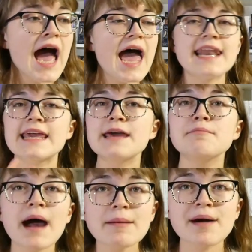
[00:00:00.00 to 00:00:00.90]
And in
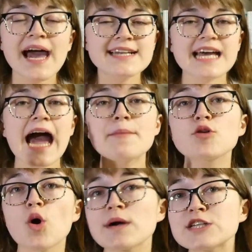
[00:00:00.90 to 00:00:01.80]
my mind, I'm
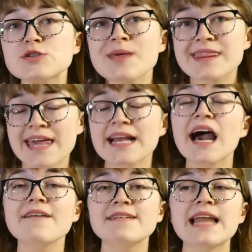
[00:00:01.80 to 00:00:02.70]
going to think
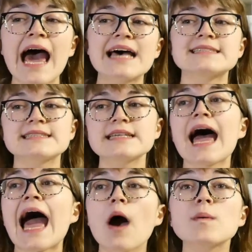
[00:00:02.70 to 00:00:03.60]
of it as
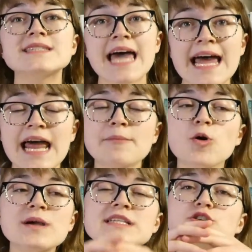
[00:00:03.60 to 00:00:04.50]
how it's, and I'm
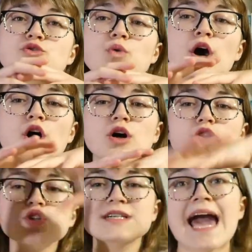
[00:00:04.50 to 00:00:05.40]
going to
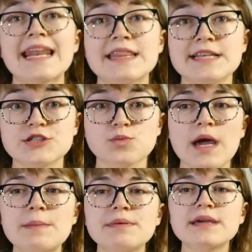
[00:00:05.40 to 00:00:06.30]
look at it this
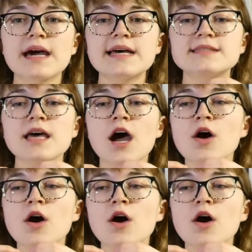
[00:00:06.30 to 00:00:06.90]
way, because